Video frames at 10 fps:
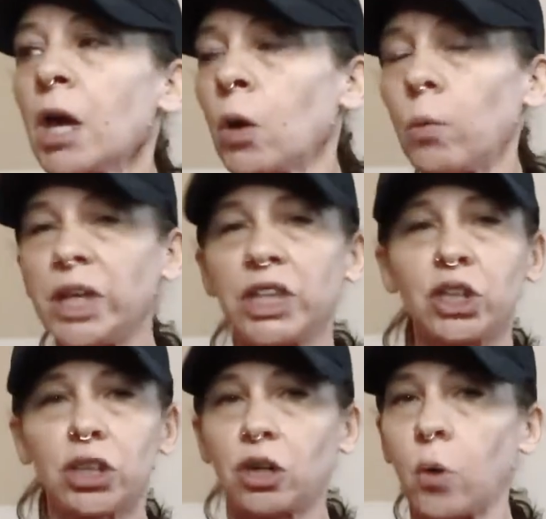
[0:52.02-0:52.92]
when
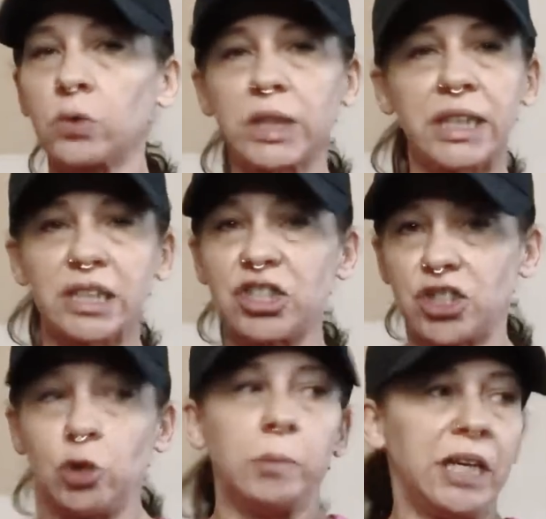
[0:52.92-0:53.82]
you're only
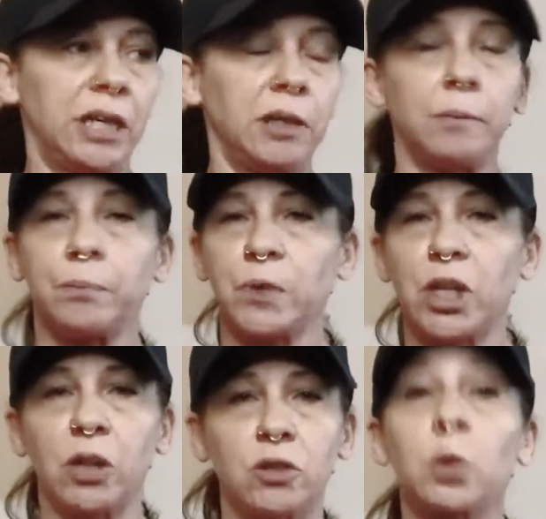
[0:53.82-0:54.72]
consuming,
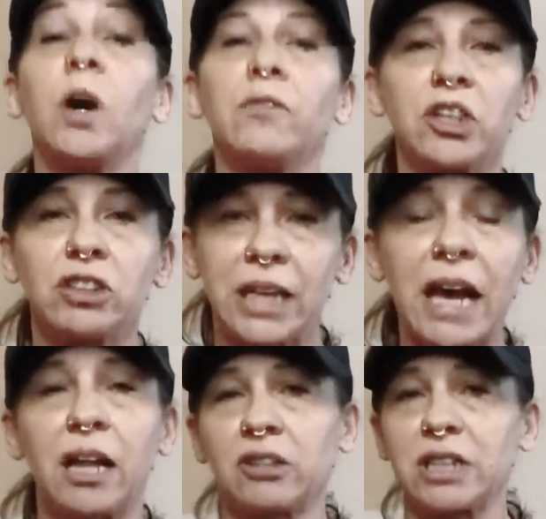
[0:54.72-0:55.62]
1,200
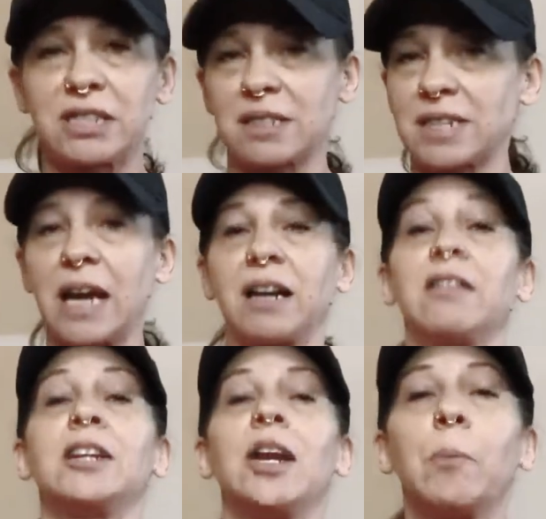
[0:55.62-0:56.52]
calories is kind of
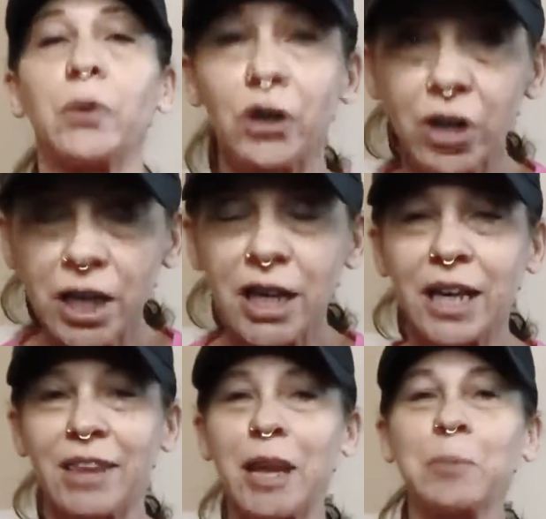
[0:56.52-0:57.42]
the number
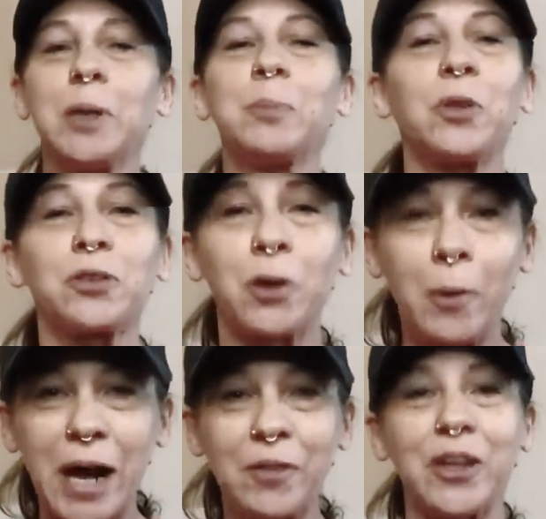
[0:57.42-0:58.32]
that people throw
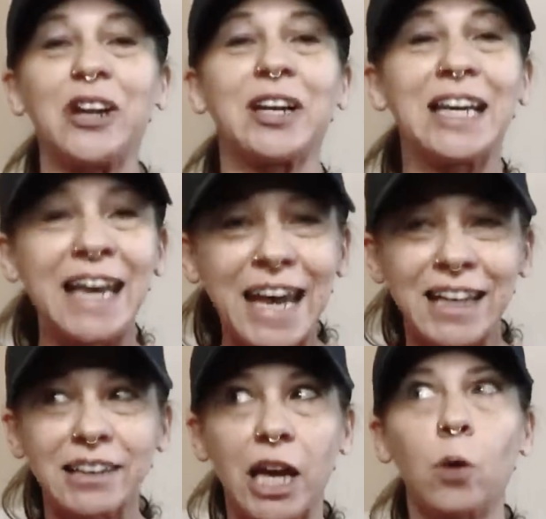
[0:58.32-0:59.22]
out there. And
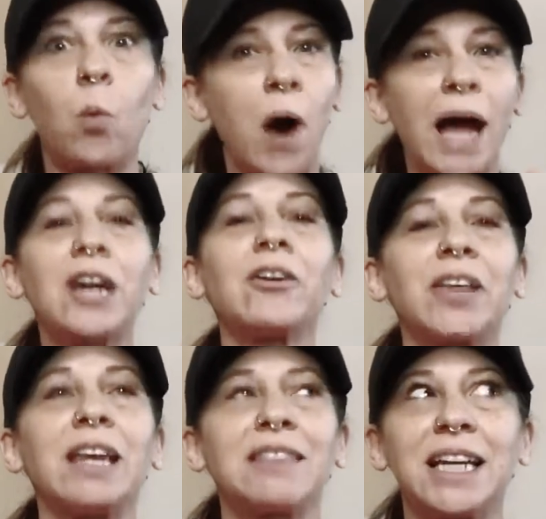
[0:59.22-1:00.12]
again, why are
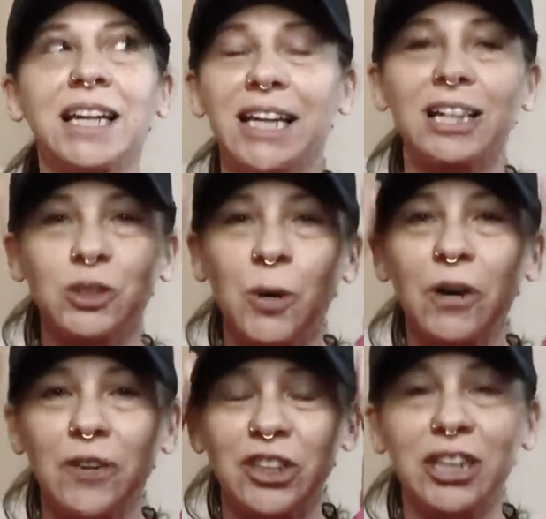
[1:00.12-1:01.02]
they thinking
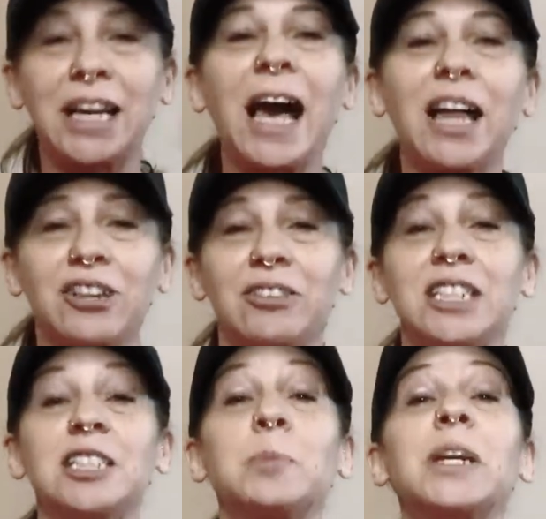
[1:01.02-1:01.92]
1,200
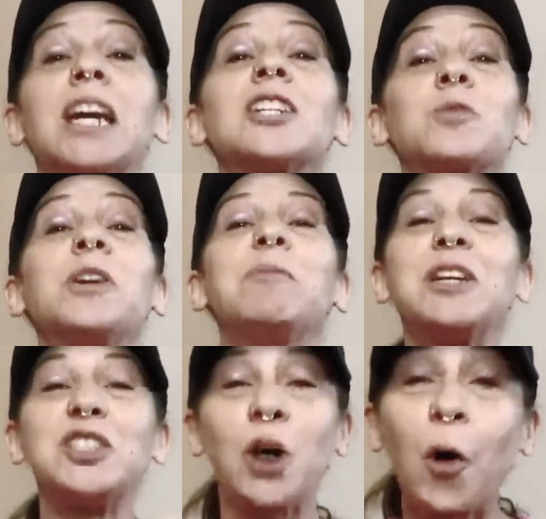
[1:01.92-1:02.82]
calories? Because we've
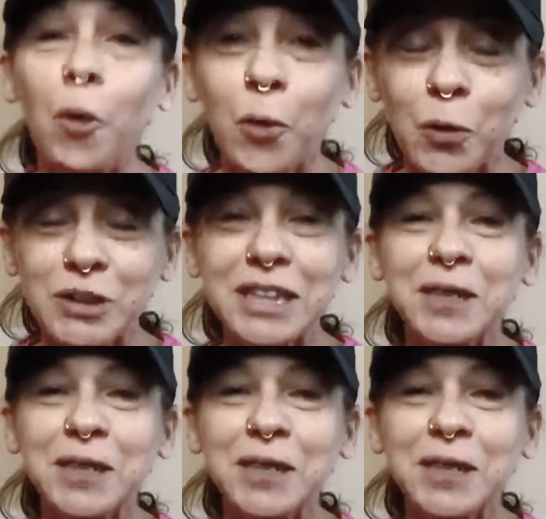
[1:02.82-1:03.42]
been told